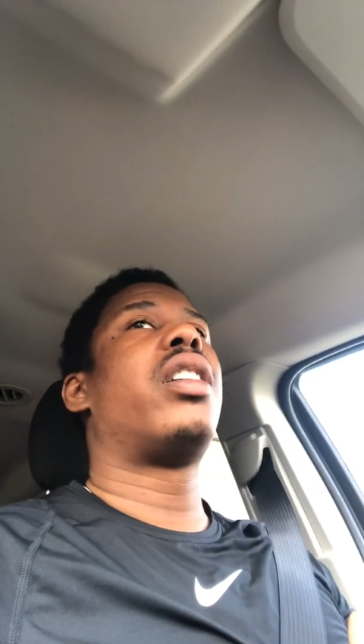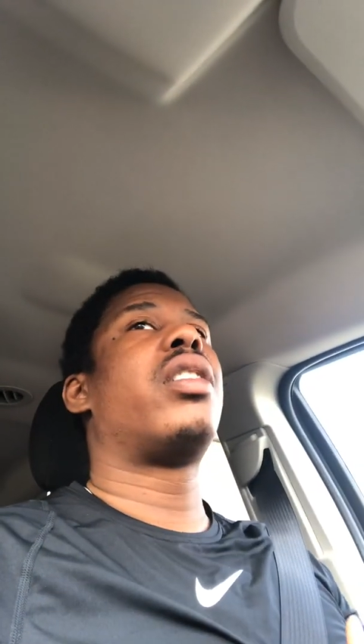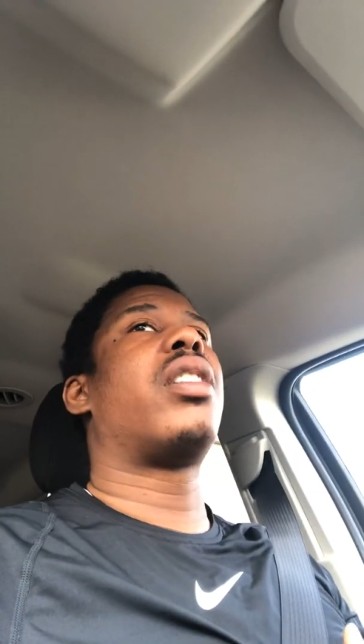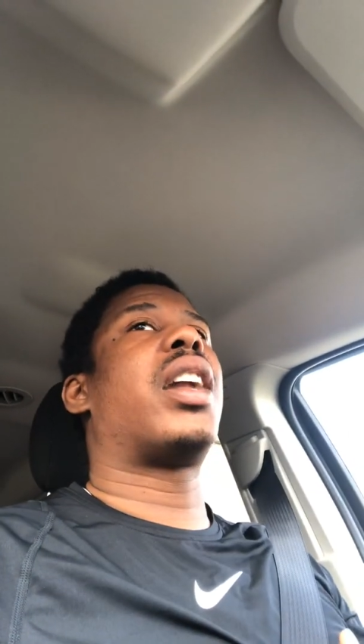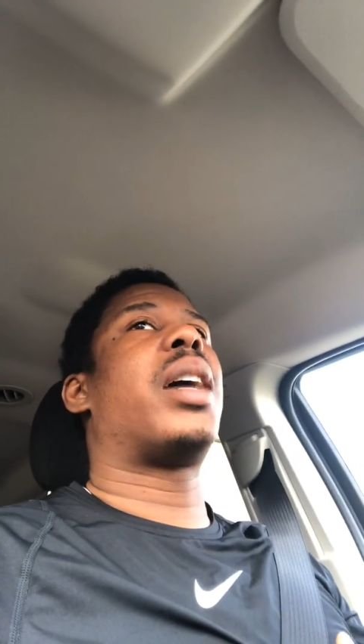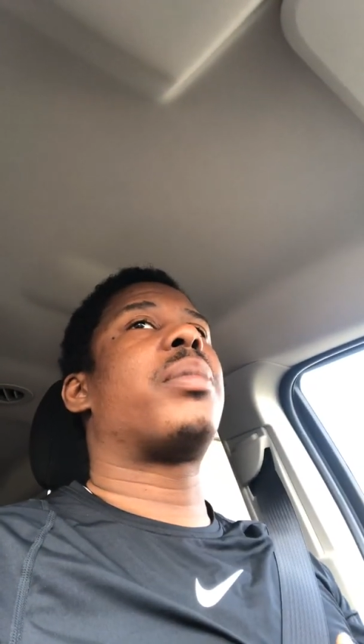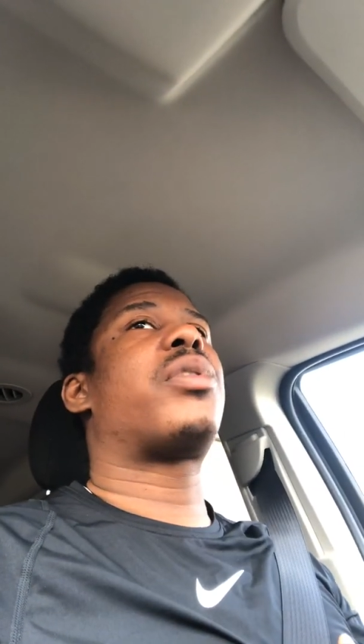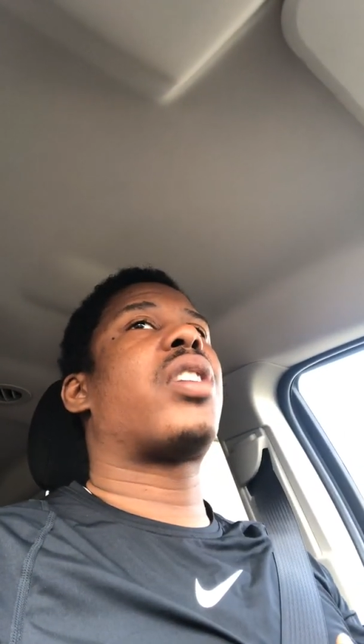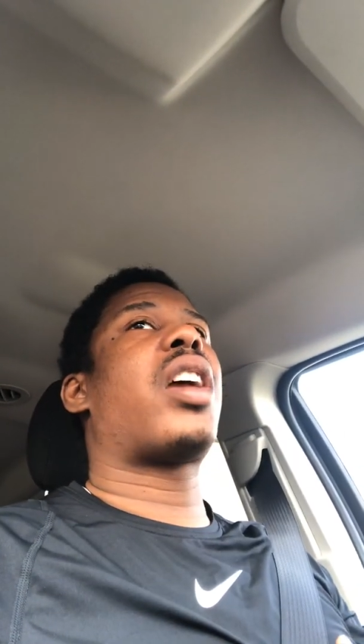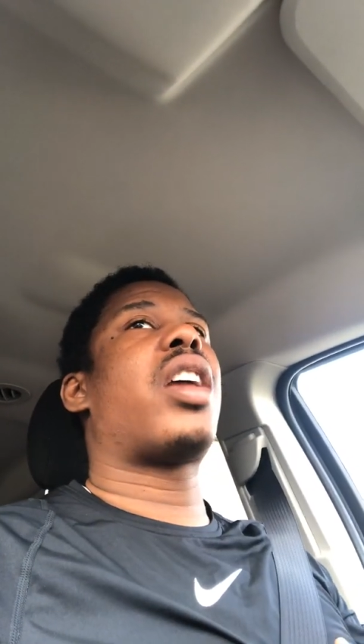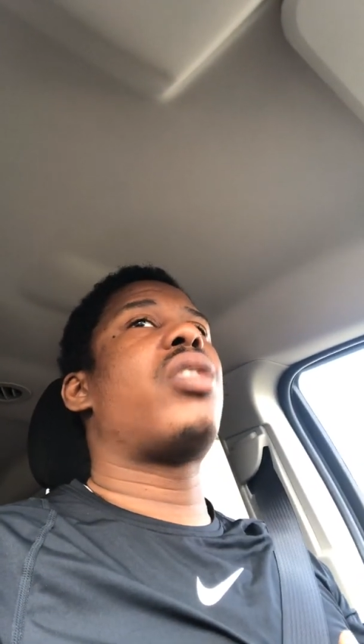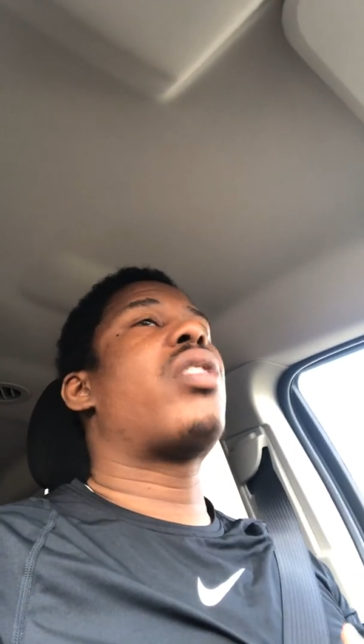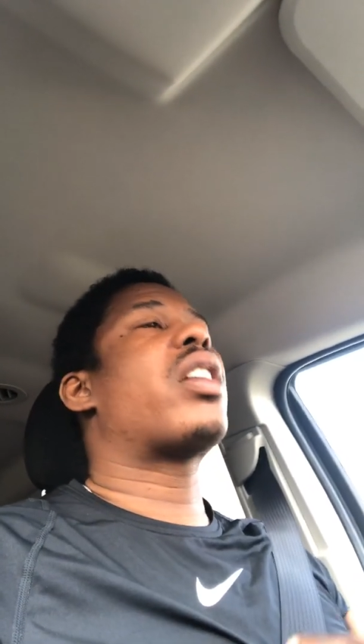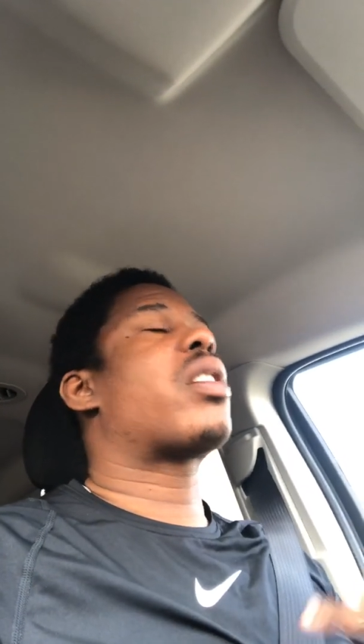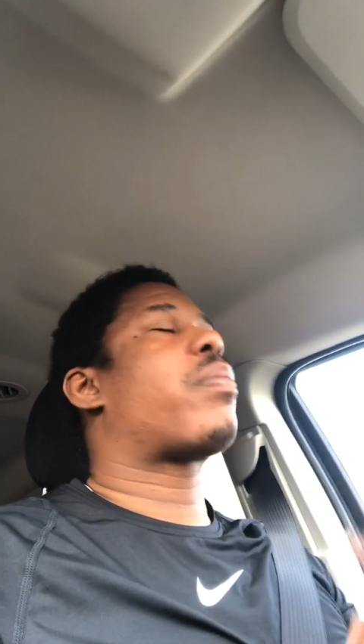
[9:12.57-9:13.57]
You know what I'm
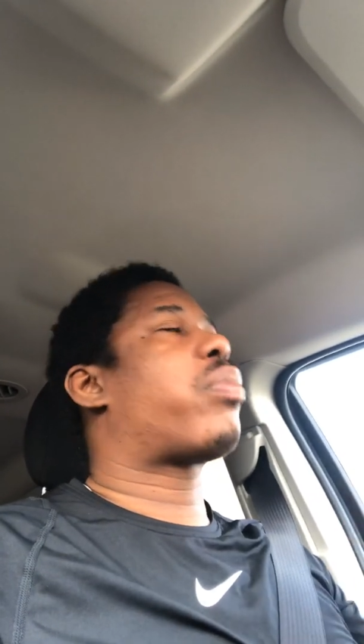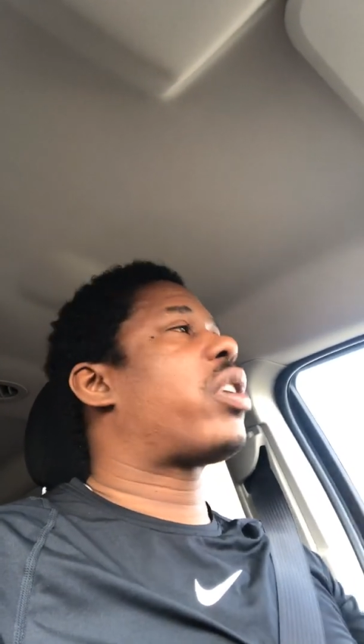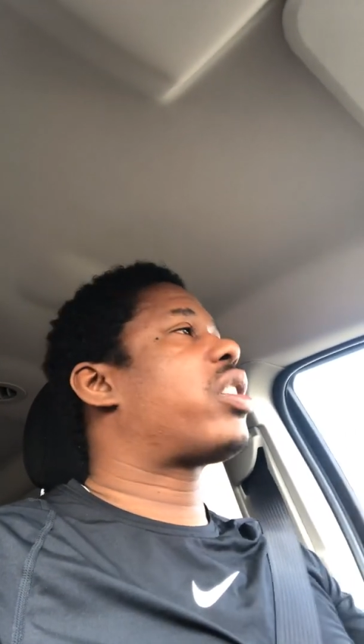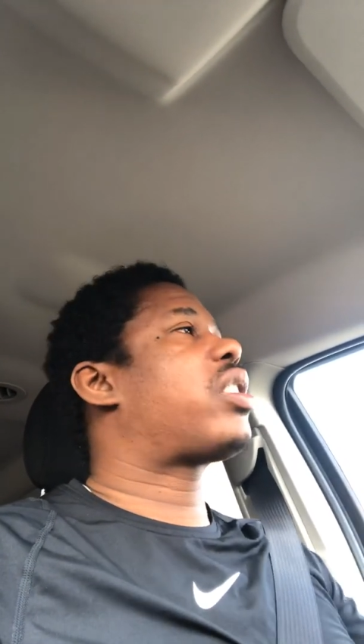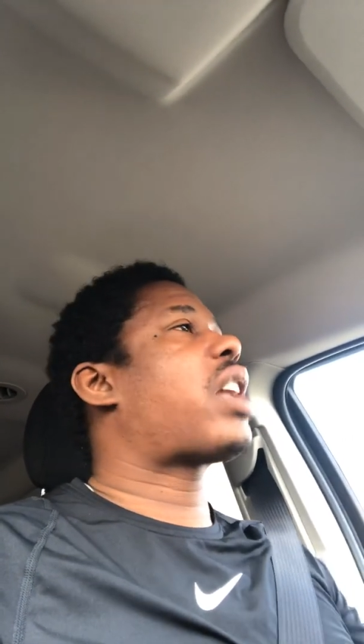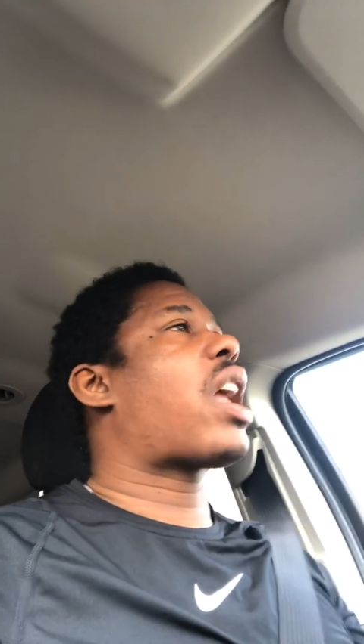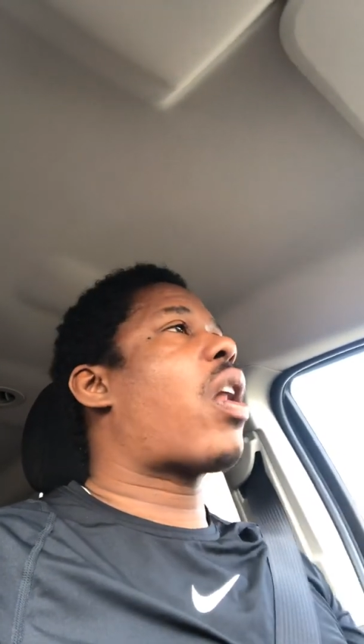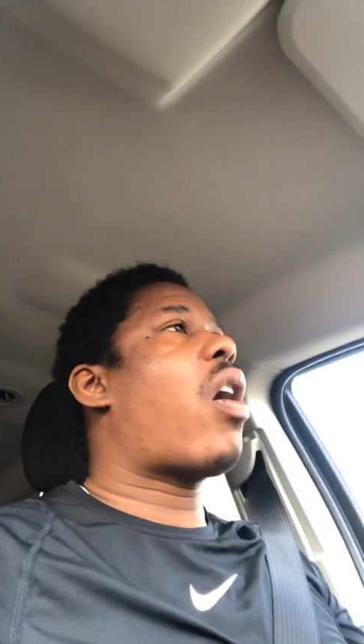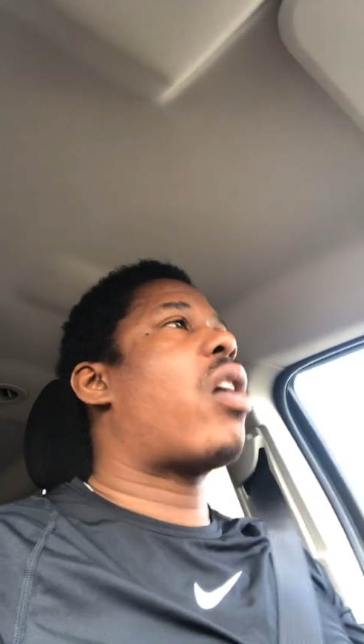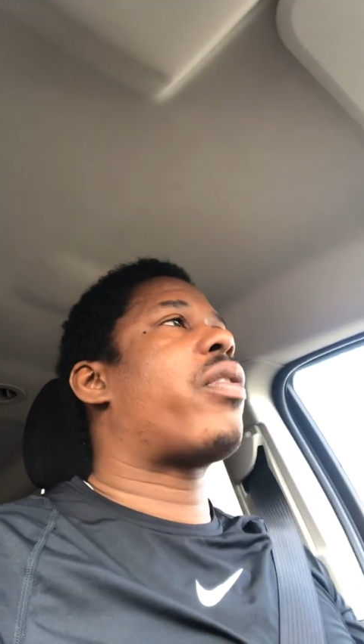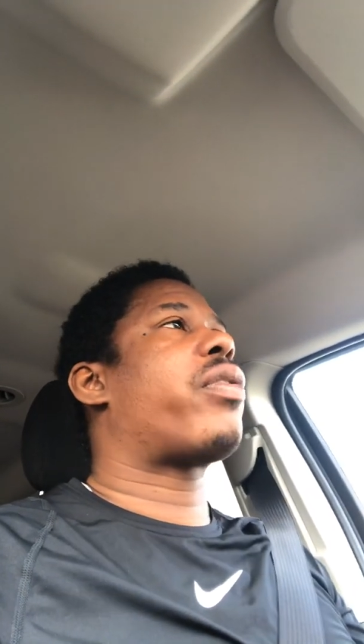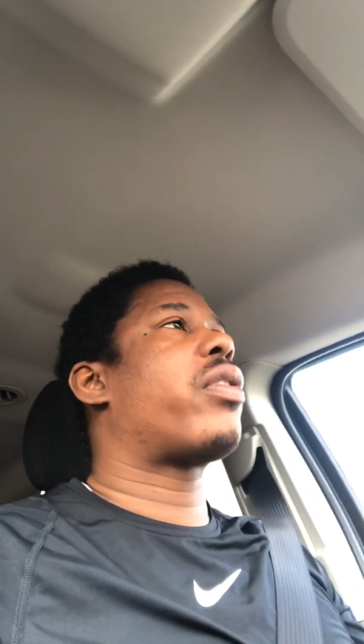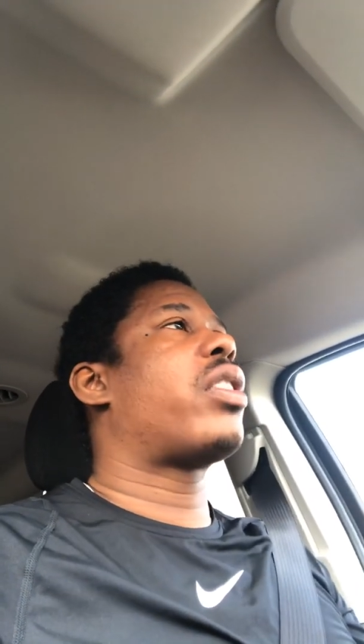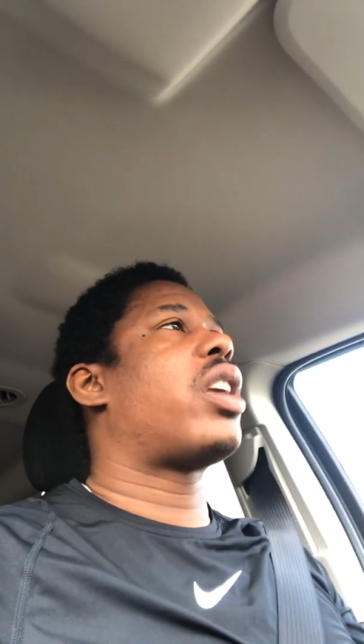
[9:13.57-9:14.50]
saying? You have to brush that off.